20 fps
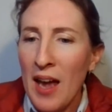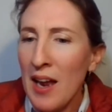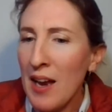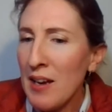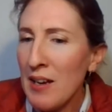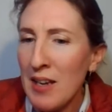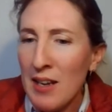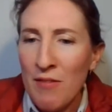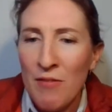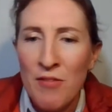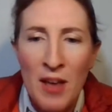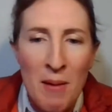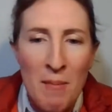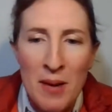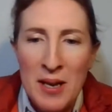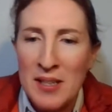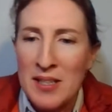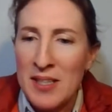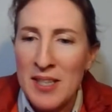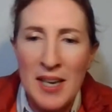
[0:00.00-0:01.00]
And if
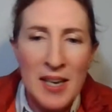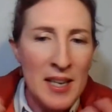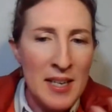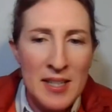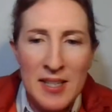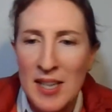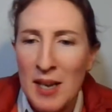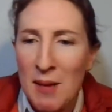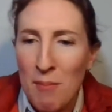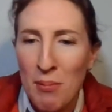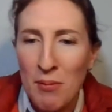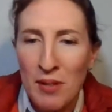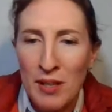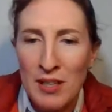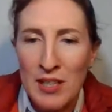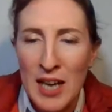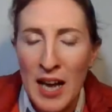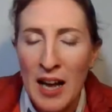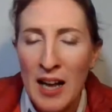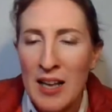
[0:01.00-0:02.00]
that means sending a sample
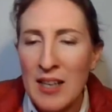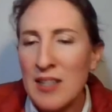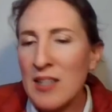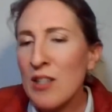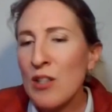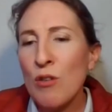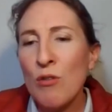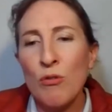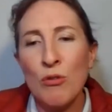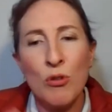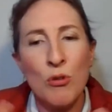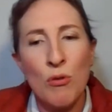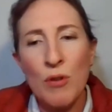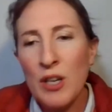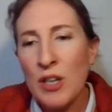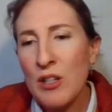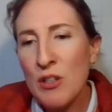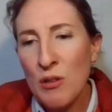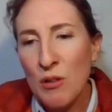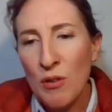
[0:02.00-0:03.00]
into us or
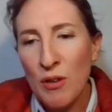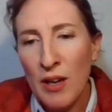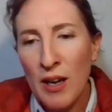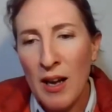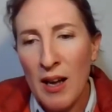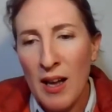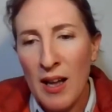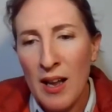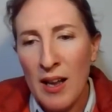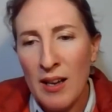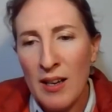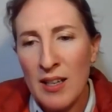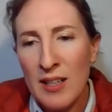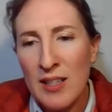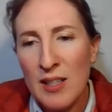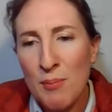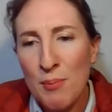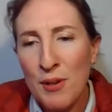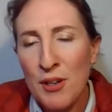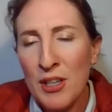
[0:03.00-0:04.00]
talking to an
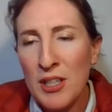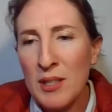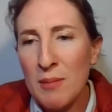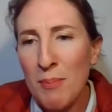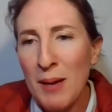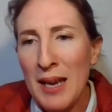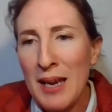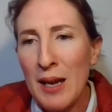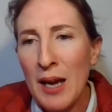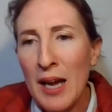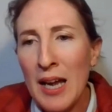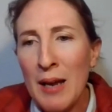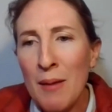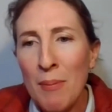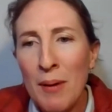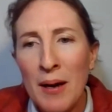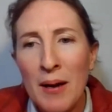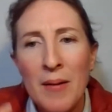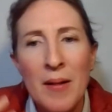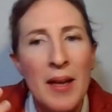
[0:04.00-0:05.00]
experienced
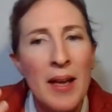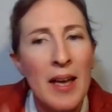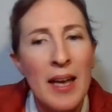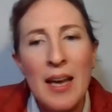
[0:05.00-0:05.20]
beekeeper,